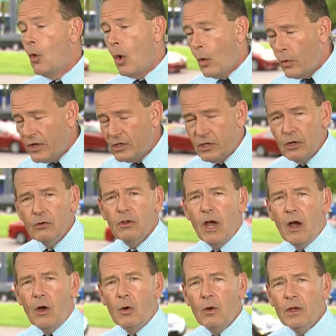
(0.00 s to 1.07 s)
What we do
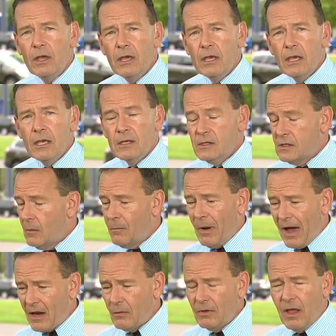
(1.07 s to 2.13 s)
know is the
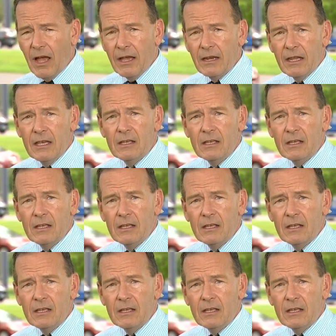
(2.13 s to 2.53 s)
bottom line